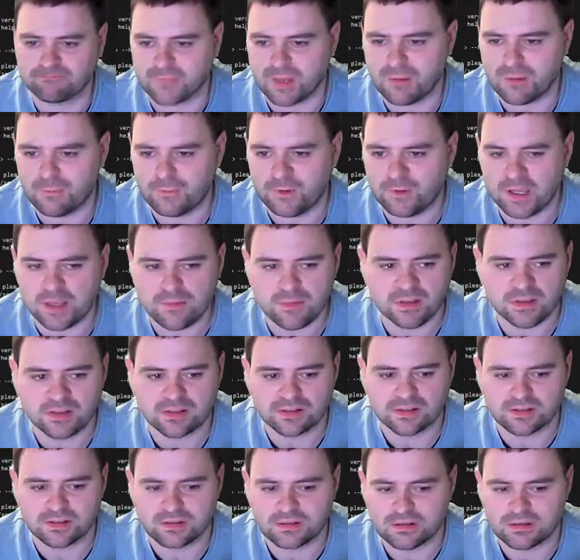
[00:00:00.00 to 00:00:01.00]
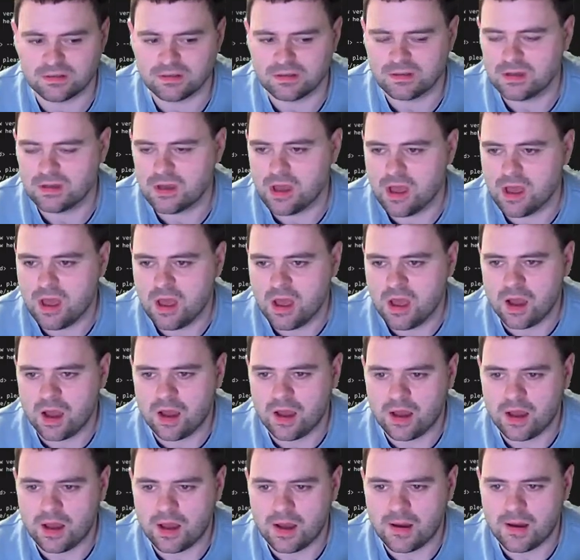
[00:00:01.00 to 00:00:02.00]
I'm famous.
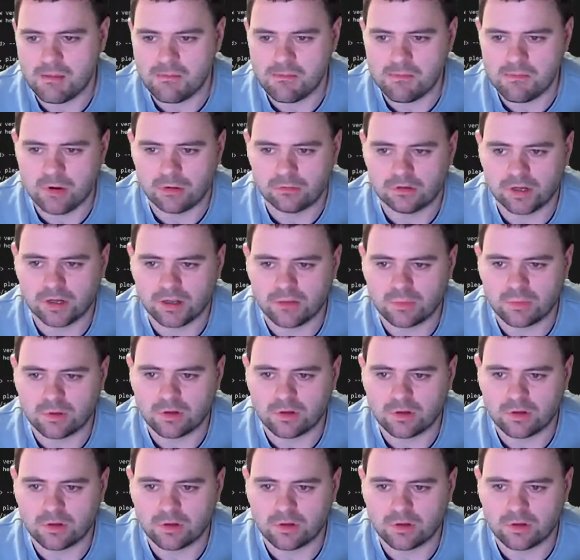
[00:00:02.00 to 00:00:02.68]
Right,